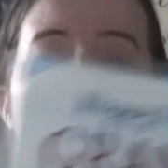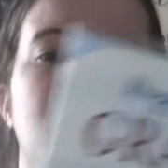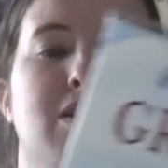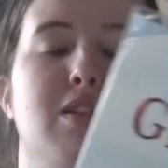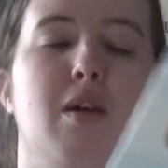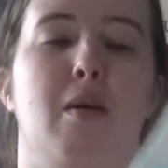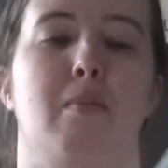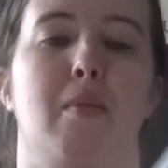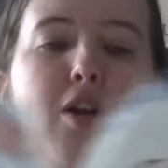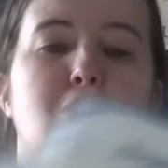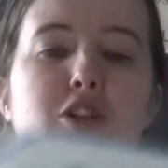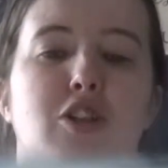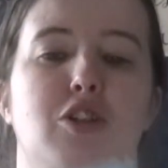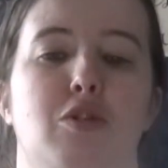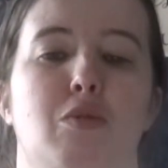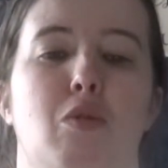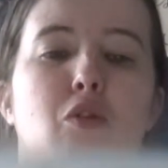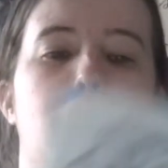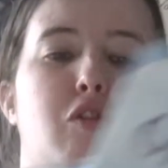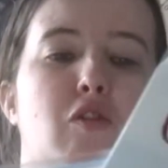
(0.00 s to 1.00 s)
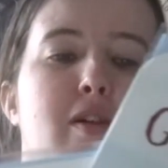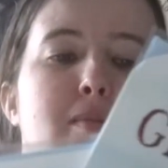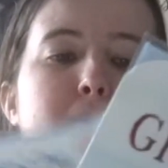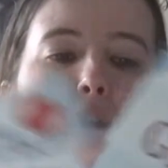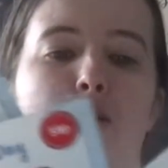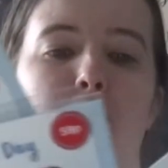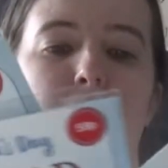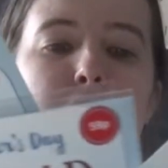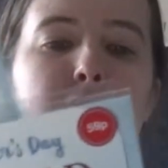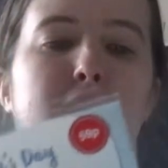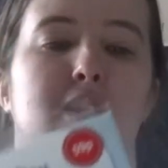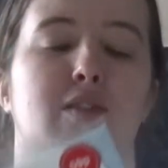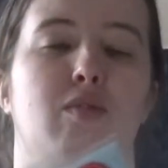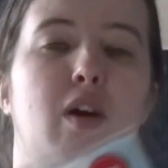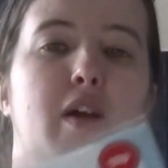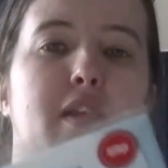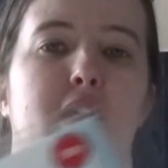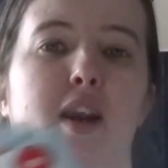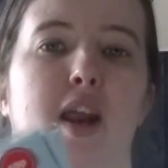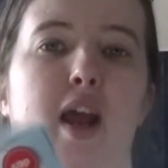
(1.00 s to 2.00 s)
So I might just do all 3 of my granddads,
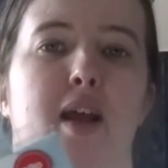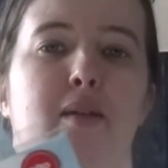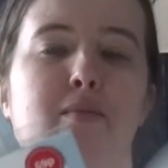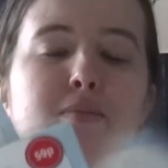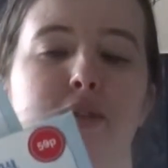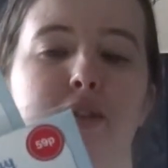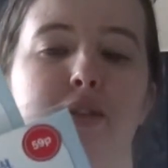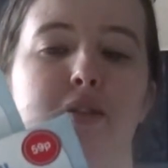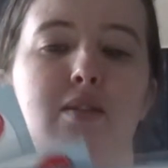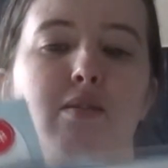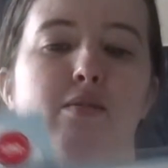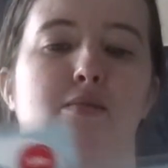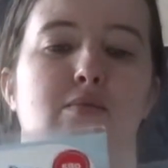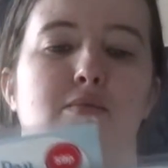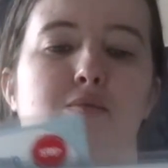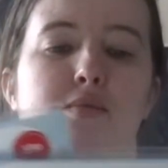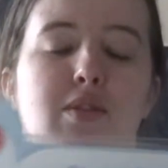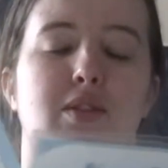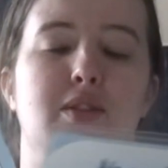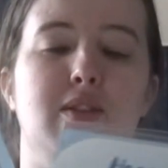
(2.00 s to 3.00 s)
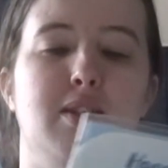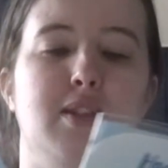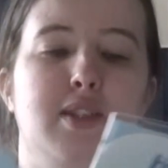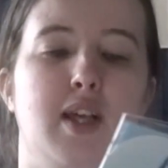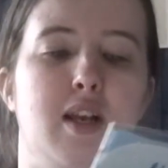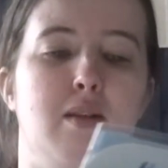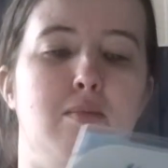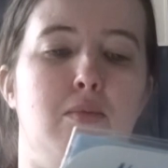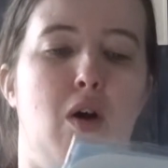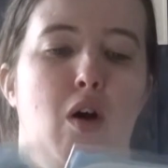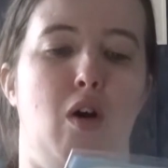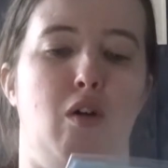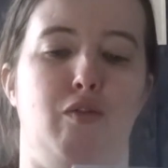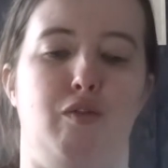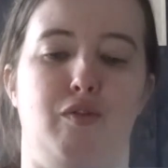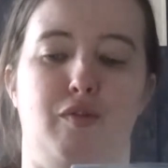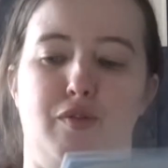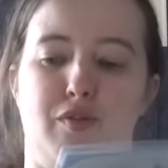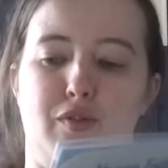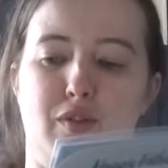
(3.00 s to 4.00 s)
write their names, send them
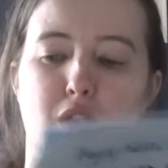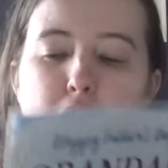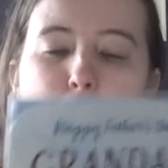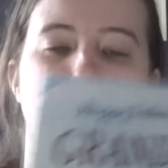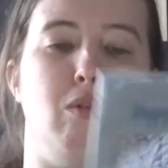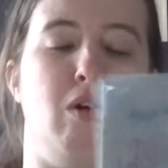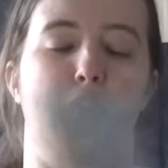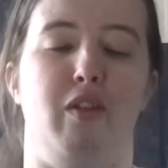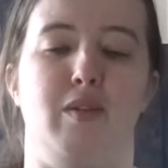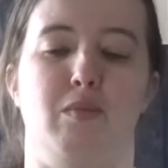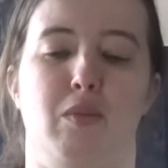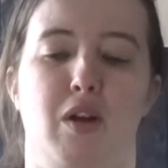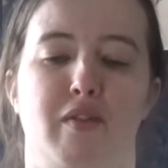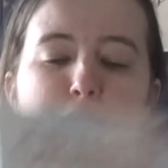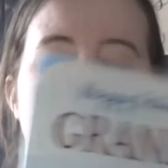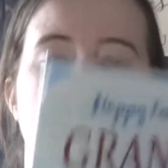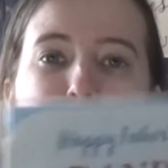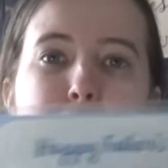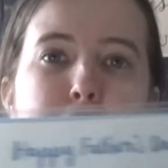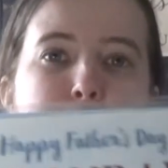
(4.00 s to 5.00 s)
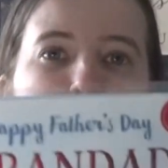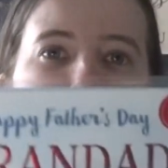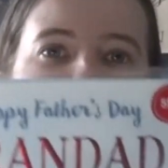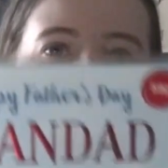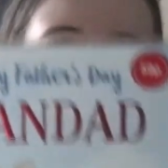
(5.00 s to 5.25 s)
off. Although one of them I don't need to